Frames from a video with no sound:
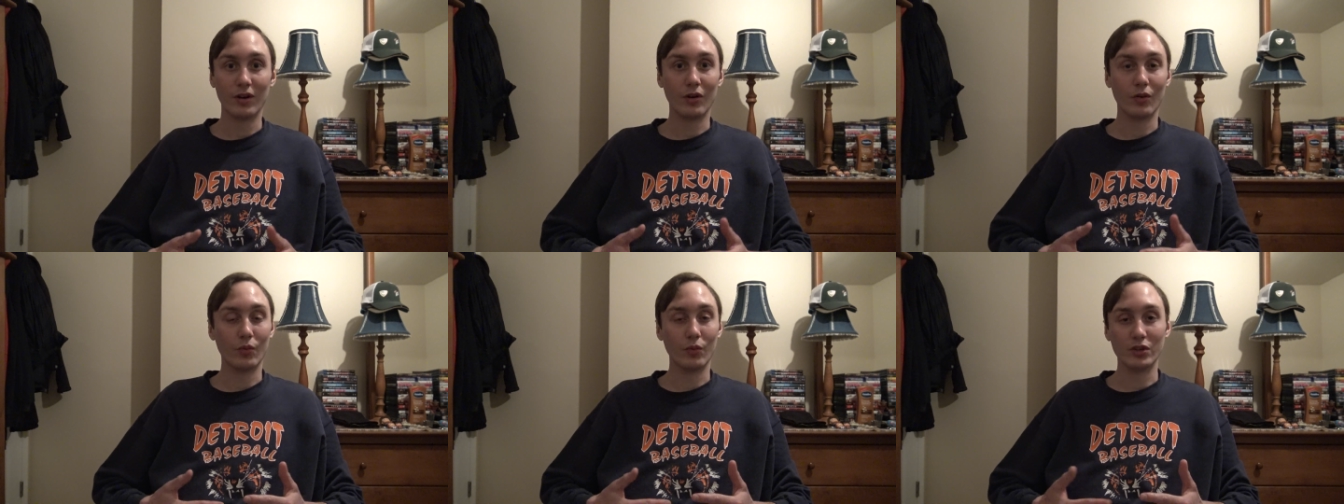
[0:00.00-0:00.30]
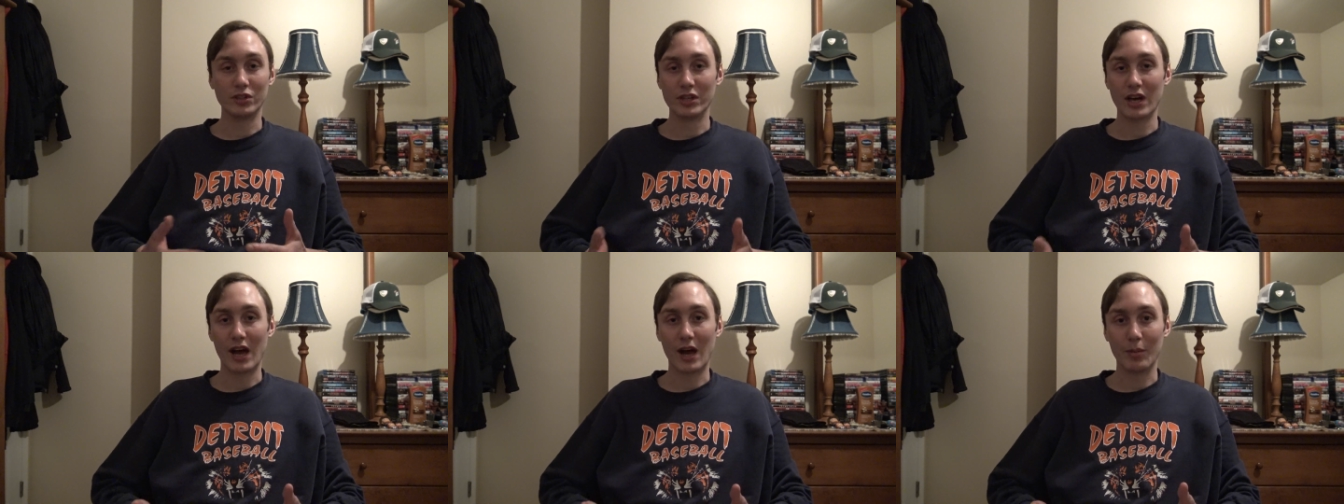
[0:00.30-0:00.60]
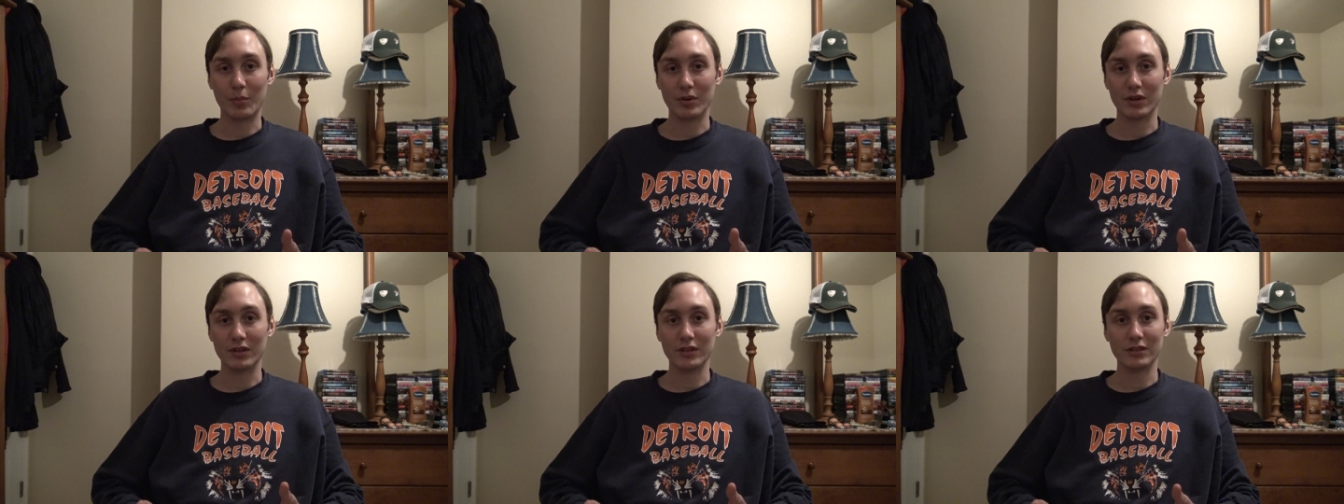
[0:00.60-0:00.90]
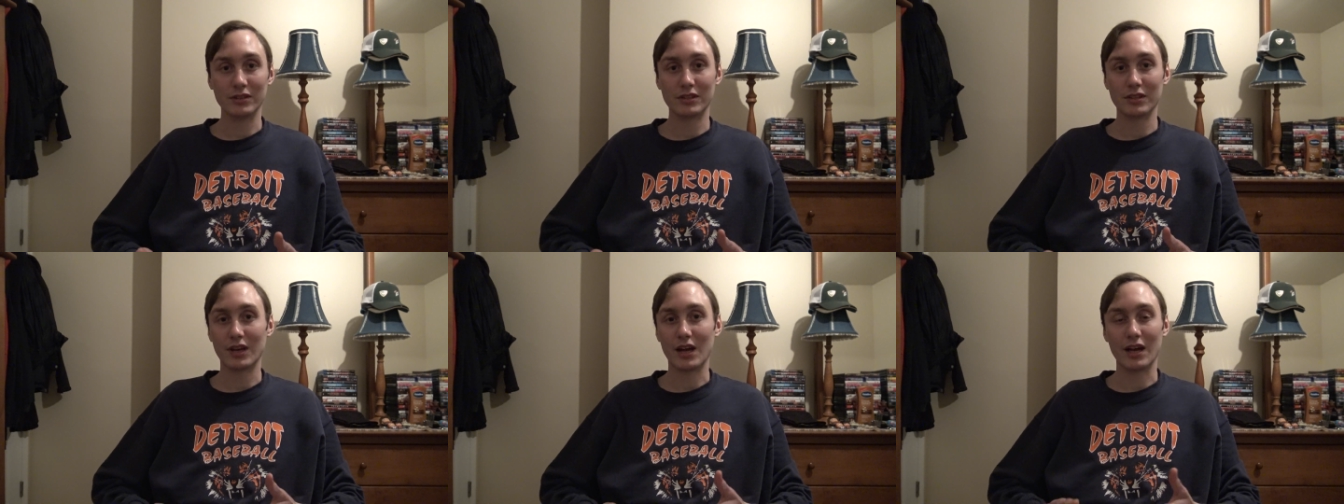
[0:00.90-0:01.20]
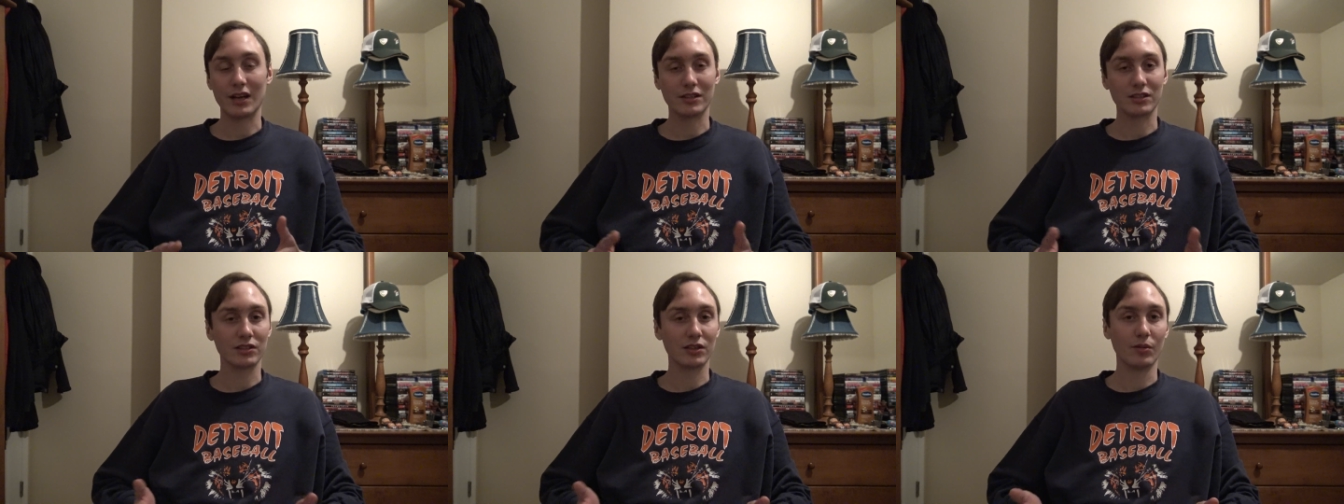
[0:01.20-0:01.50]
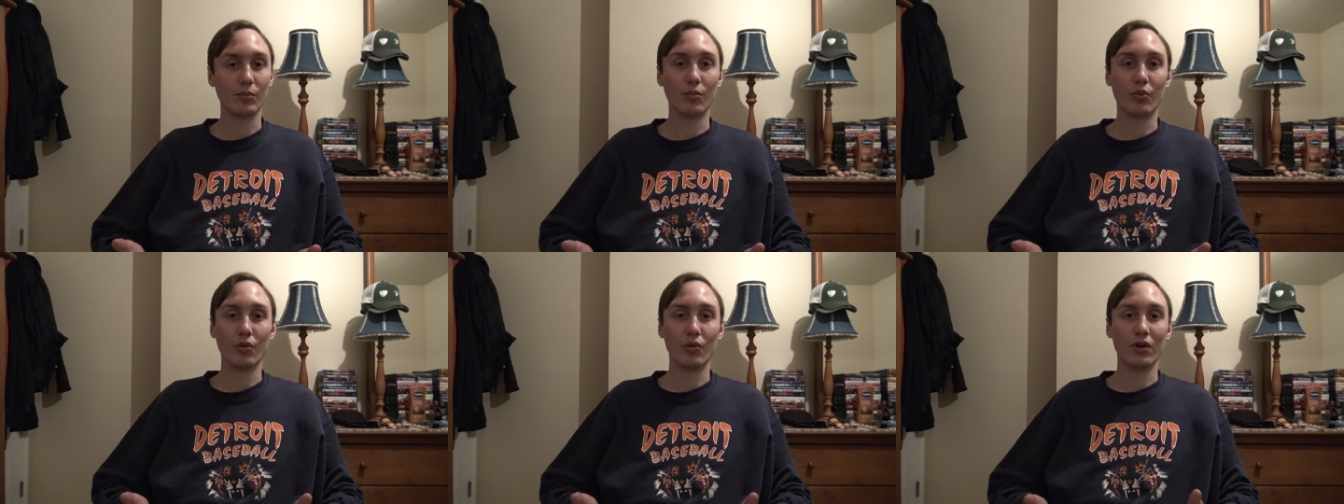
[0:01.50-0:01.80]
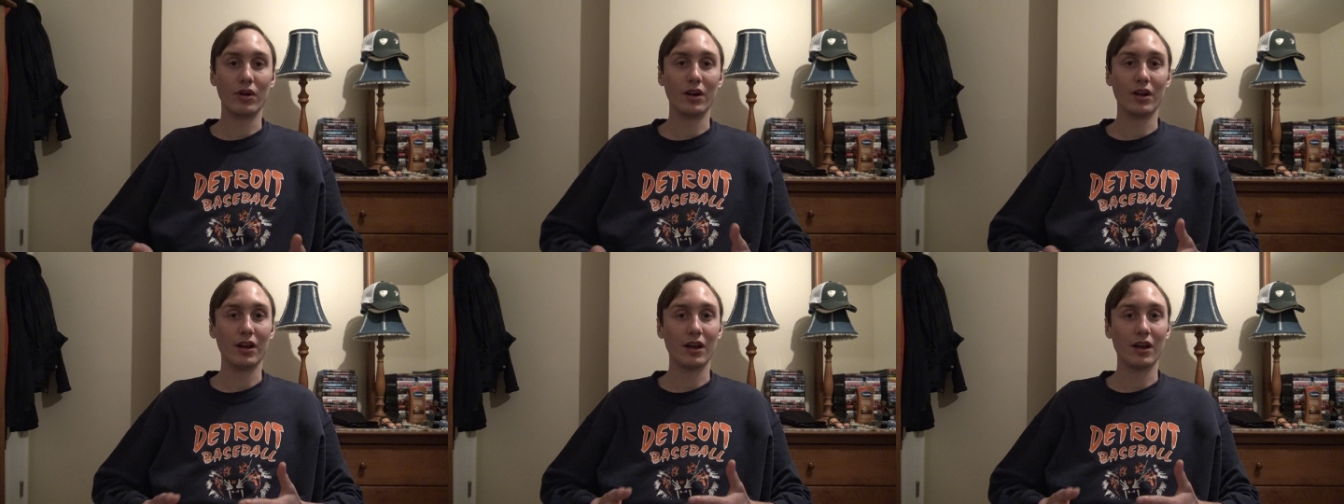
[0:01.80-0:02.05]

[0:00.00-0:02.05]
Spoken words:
which happens at some point